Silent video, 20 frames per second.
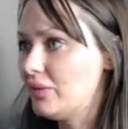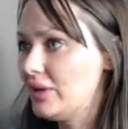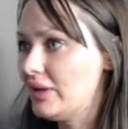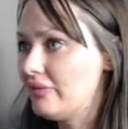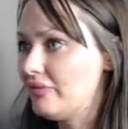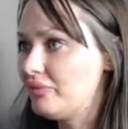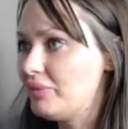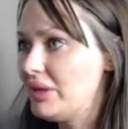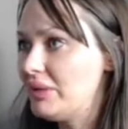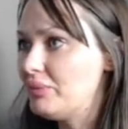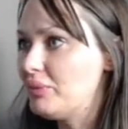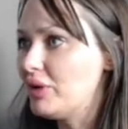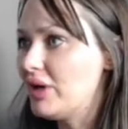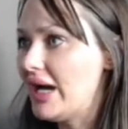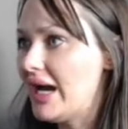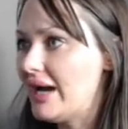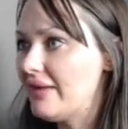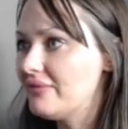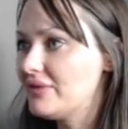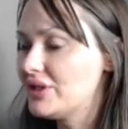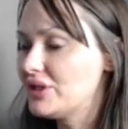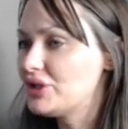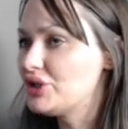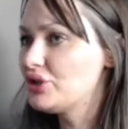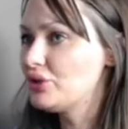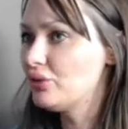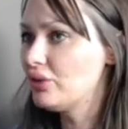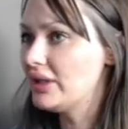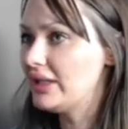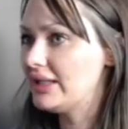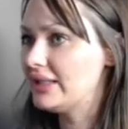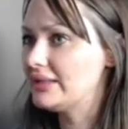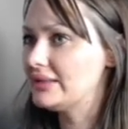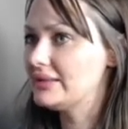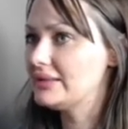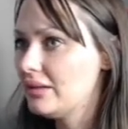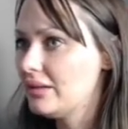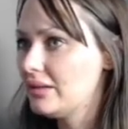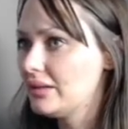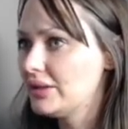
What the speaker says: If people have the choice,